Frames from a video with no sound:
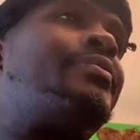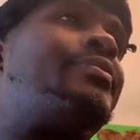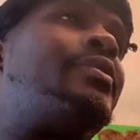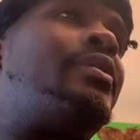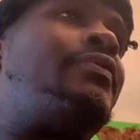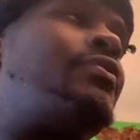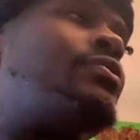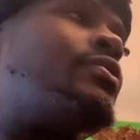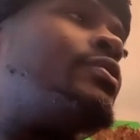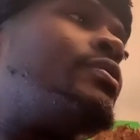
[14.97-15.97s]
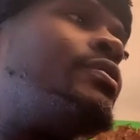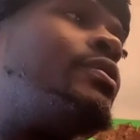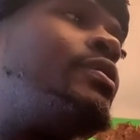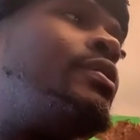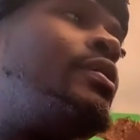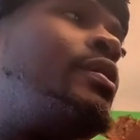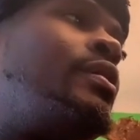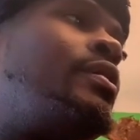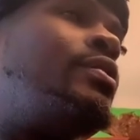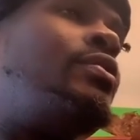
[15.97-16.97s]
yeah. in the future.
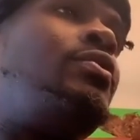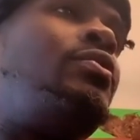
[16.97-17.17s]
And then